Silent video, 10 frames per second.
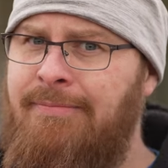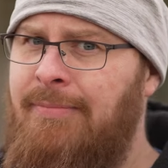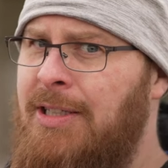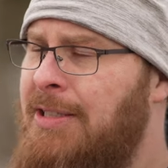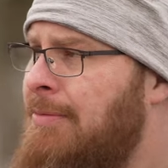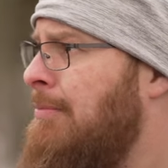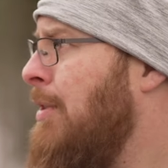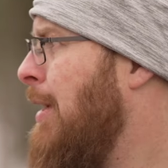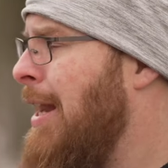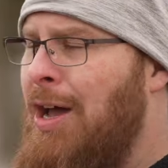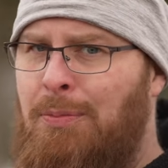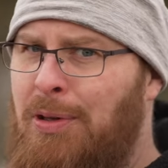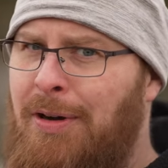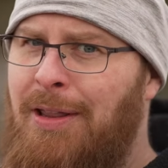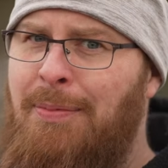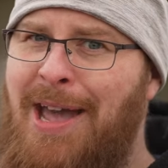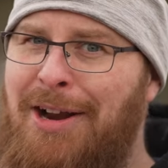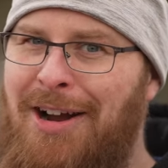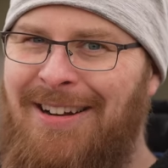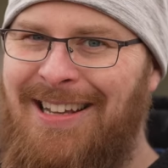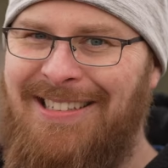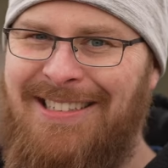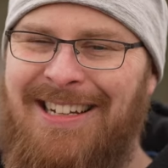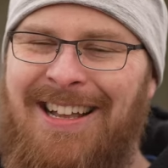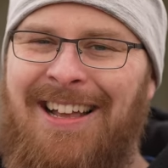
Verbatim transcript: just look at how blurry the background is.